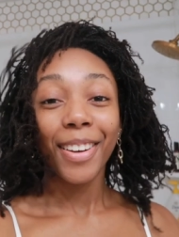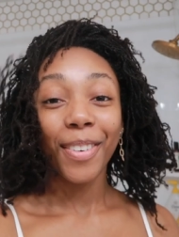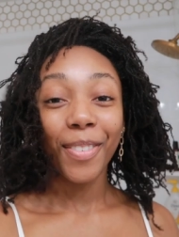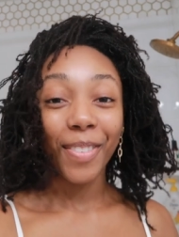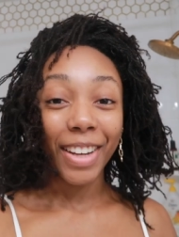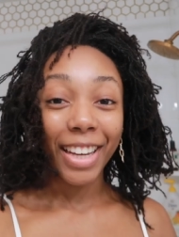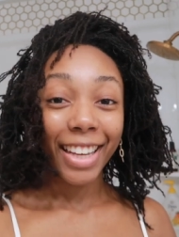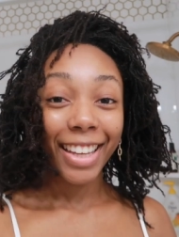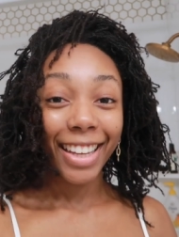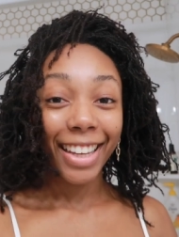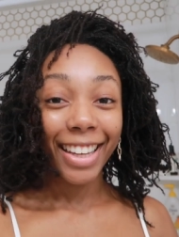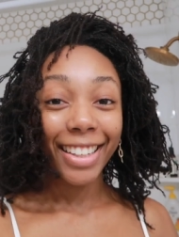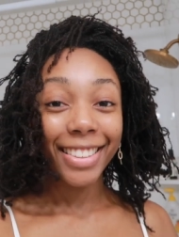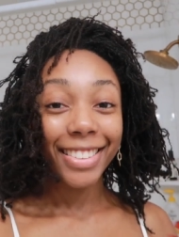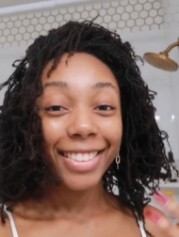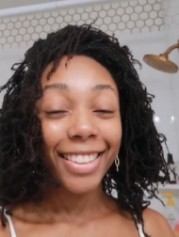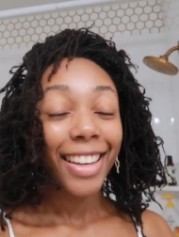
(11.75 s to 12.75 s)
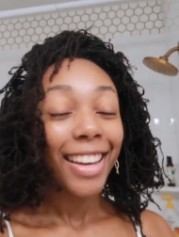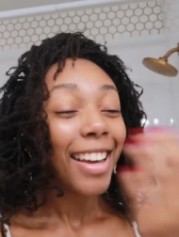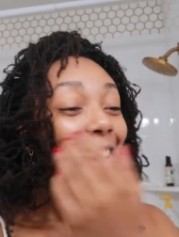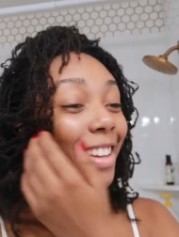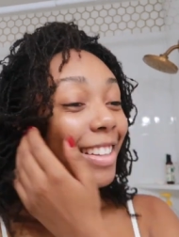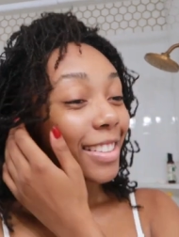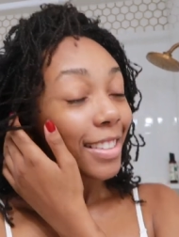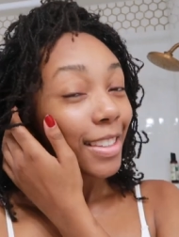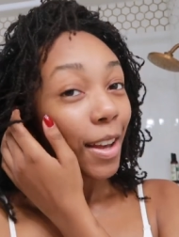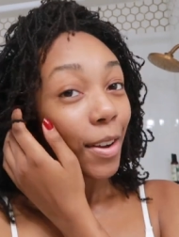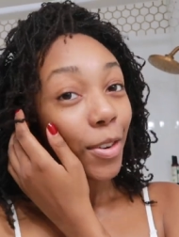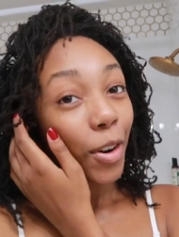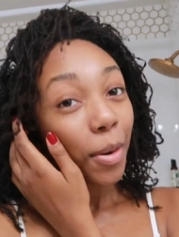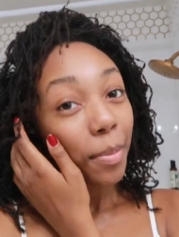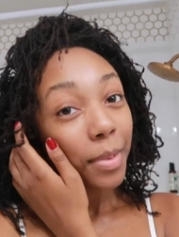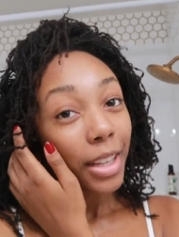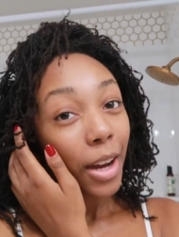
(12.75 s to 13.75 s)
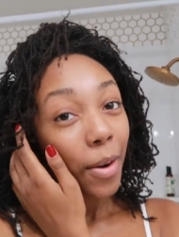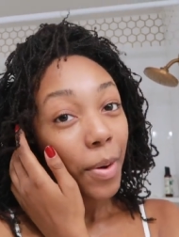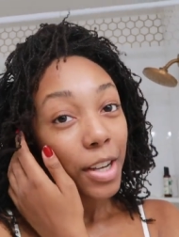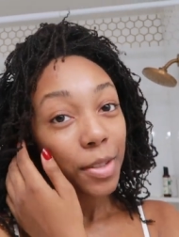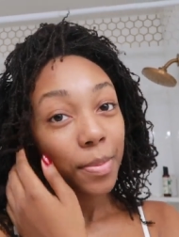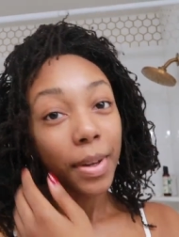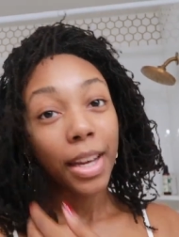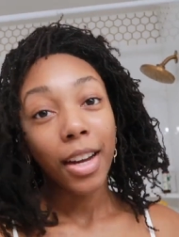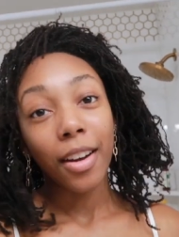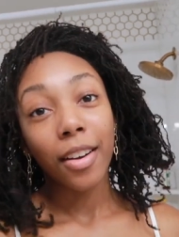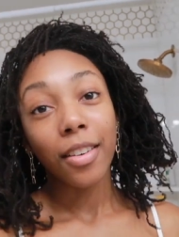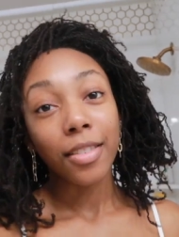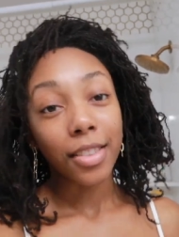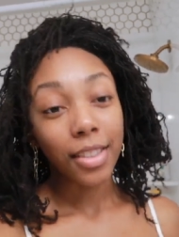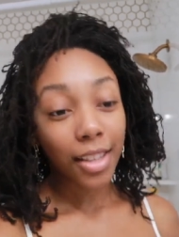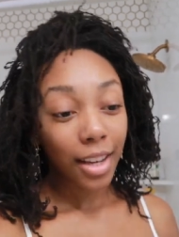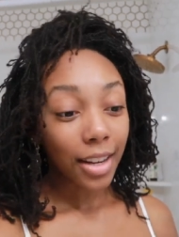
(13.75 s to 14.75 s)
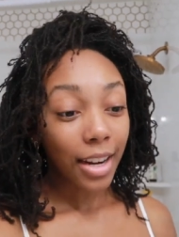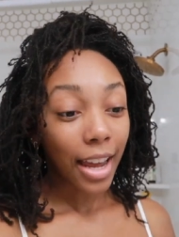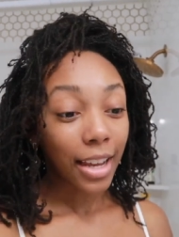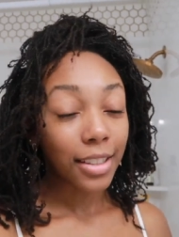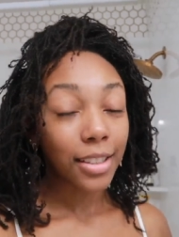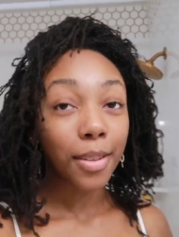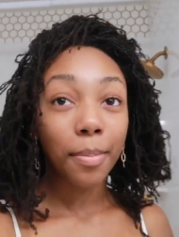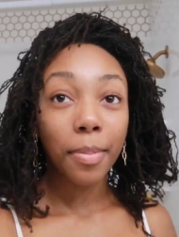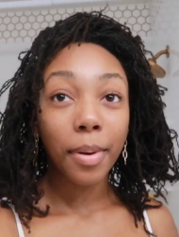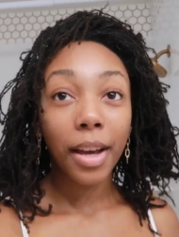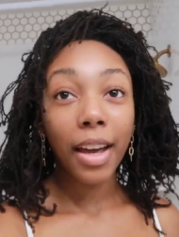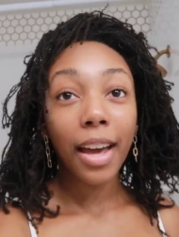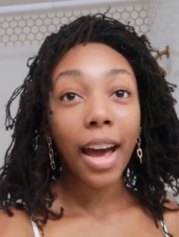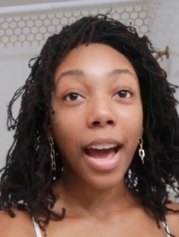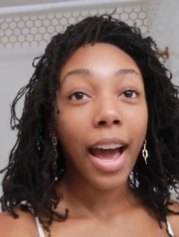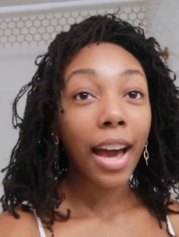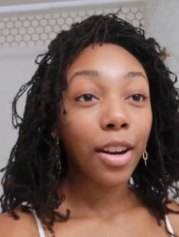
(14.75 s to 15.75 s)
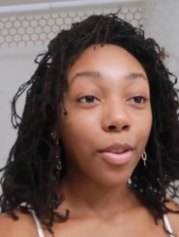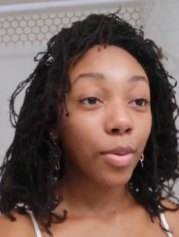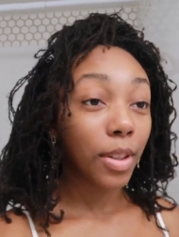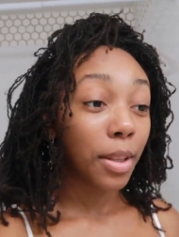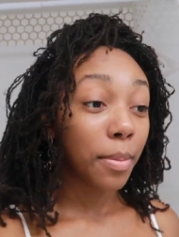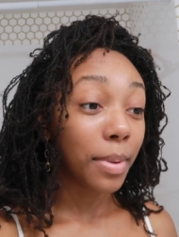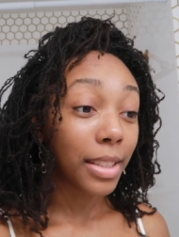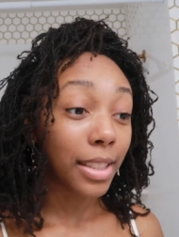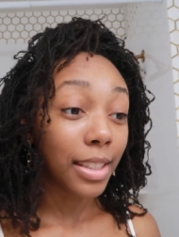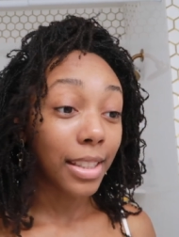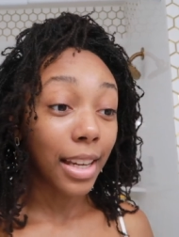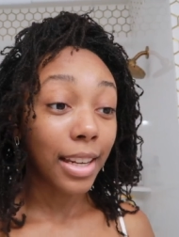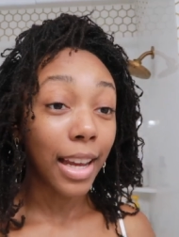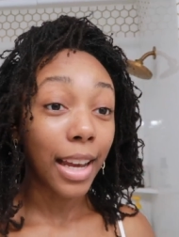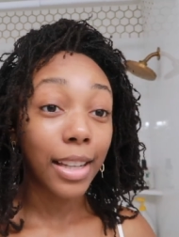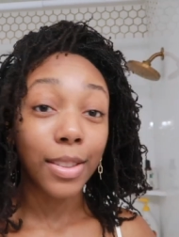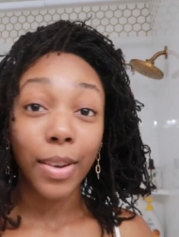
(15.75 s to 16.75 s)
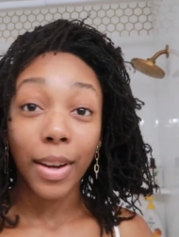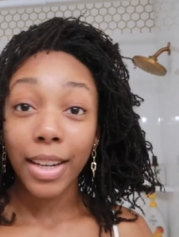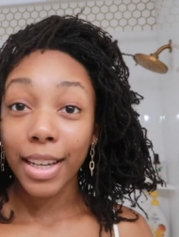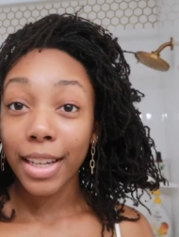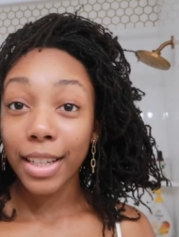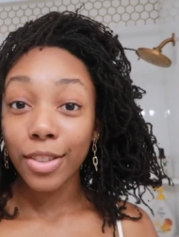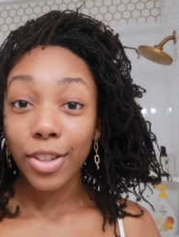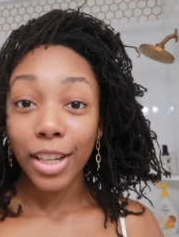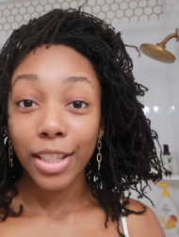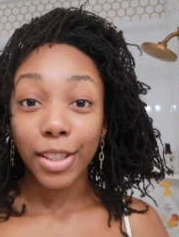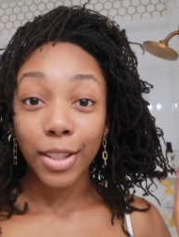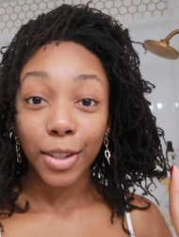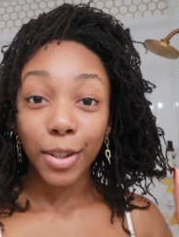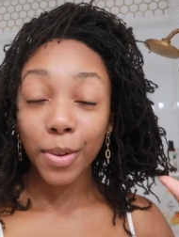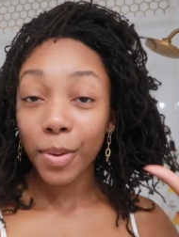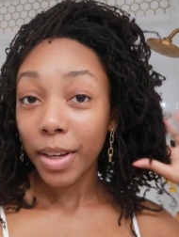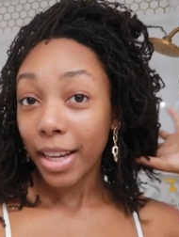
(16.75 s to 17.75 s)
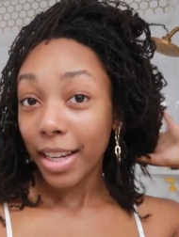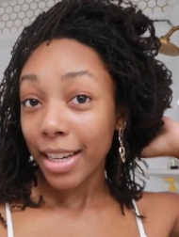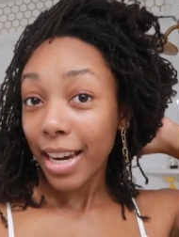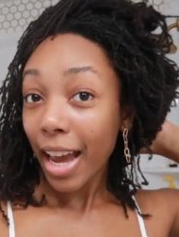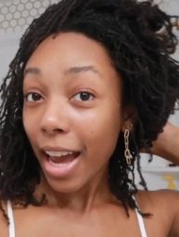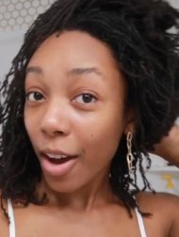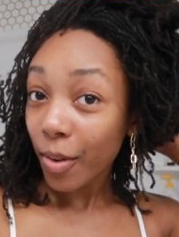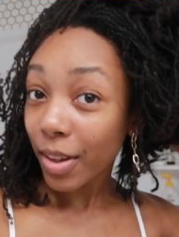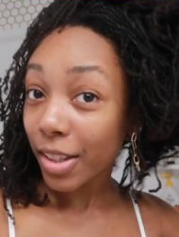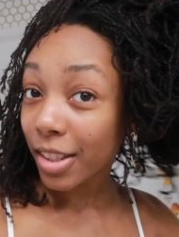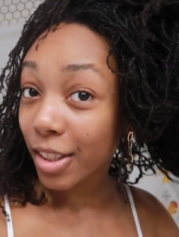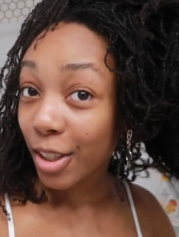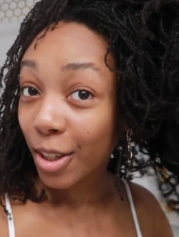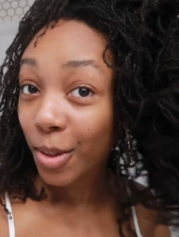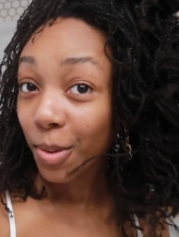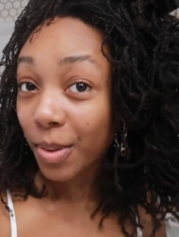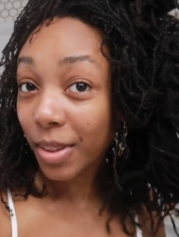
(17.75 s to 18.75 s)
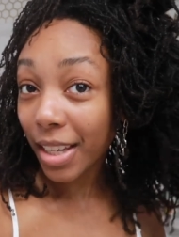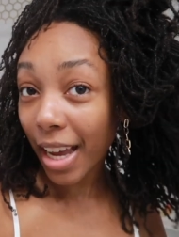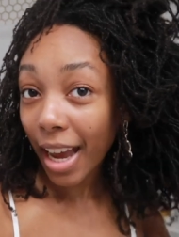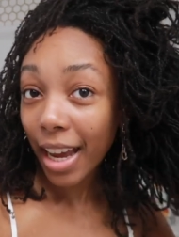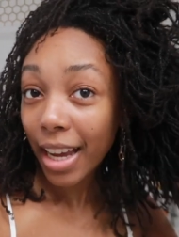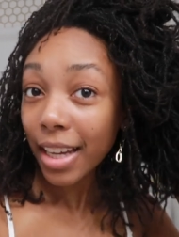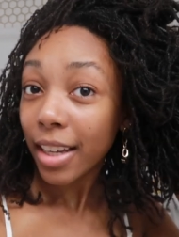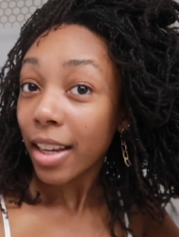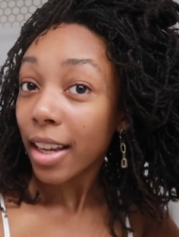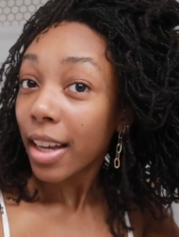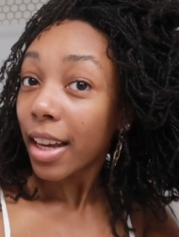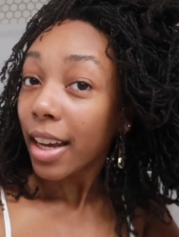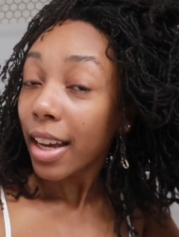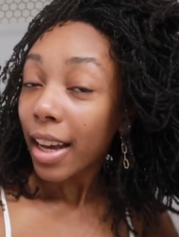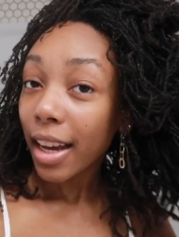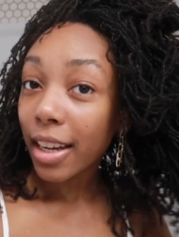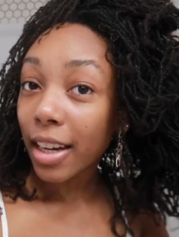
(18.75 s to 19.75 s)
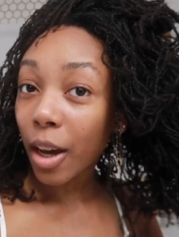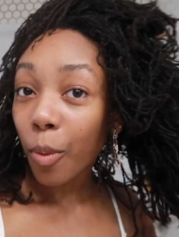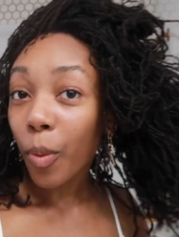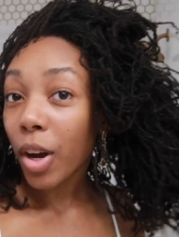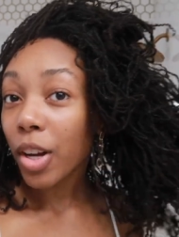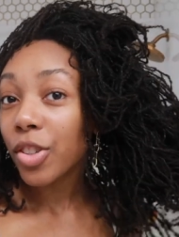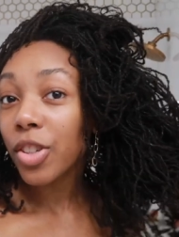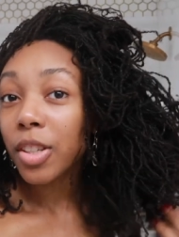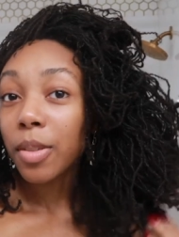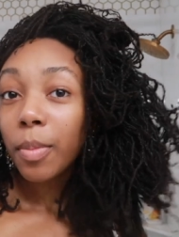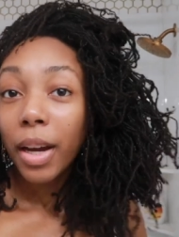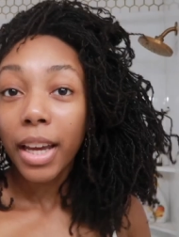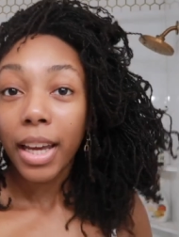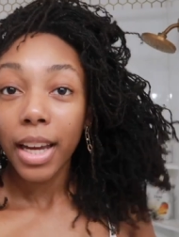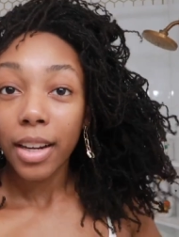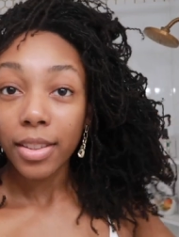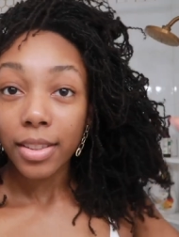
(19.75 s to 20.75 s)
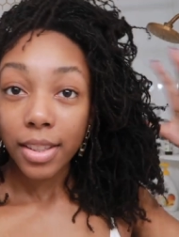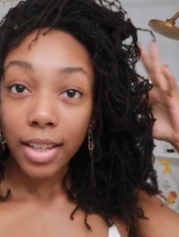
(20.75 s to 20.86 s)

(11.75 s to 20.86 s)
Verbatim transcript: weekend. So normally I wash my hair on Sundays, but I had a really busy Sunday, so I didn't get a chance to do it. And now it's Tuesday, and I'm washing my hair